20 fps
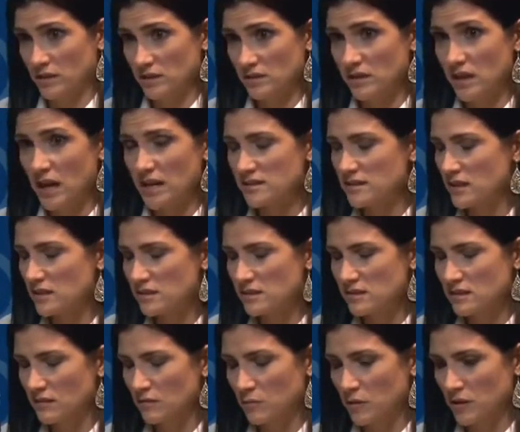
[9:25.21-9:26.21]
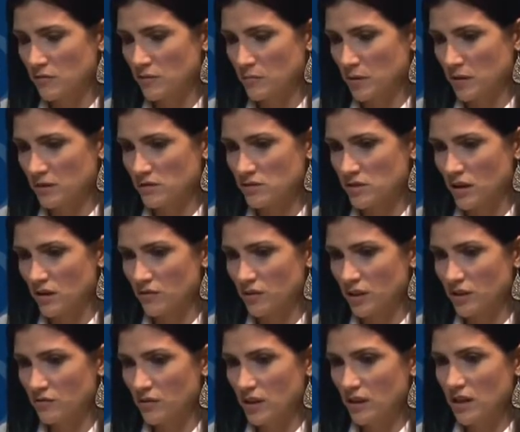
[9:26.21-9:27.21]
these guys. Not a single one of them are
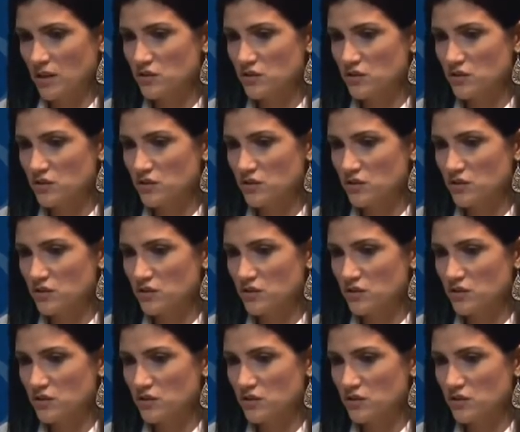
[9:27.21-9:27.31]
conservative.